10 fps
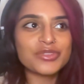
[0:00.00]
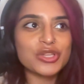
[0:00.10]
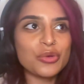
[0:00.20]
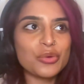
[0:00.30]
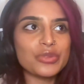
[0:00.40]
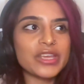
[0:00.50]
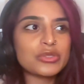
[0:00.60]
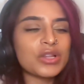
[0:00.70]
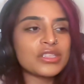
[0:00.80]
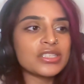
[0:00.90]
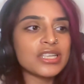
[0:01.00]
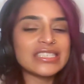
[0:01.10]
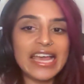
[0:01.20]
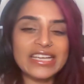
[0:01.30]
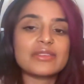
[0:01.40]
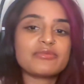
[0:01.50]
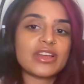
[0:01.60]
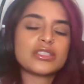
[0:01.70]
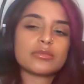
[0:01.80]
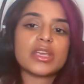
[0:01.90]
So this one's
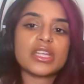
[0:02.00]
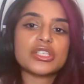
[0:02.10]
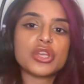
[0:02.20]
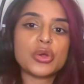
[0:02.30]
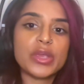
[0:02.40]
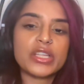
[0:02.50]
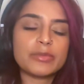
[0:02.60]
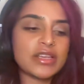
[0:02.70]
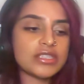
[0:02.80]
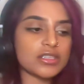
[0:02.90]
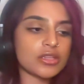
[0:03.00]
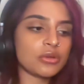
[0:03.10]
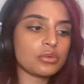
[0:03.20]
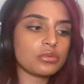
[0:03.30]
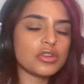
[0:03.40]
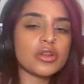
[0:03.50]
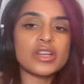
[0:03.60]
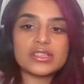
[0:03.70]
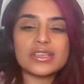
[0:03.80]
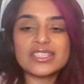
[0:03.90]
dexamphetamine. So it's basic. So
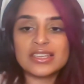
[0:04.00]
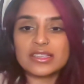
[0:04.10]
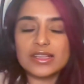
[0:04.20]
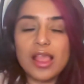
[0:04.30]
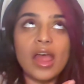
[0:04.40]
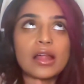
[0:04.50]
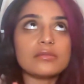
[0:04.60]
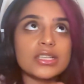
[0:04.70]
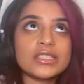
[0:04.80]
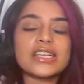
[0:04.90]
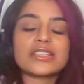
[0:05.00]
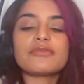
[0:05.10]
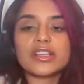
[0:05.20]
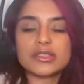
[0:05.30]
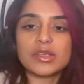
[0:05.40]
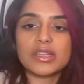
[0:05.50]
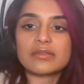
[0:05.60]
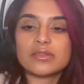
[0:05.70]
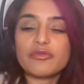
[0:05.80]
lisdexamphetamine